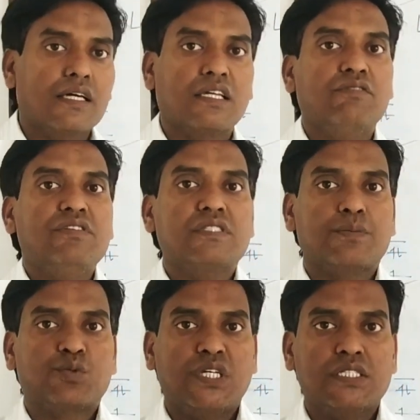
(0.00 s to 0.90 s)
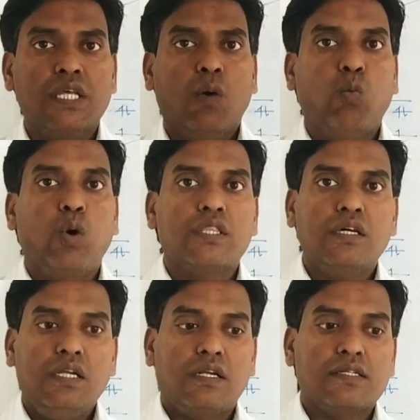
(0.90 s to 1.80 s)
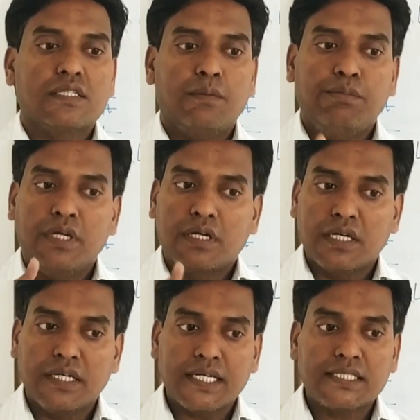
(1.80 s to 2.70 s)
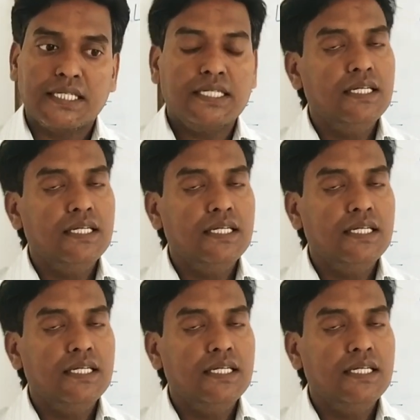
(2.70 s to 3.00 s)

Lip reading: given substance whether it is a big conductor,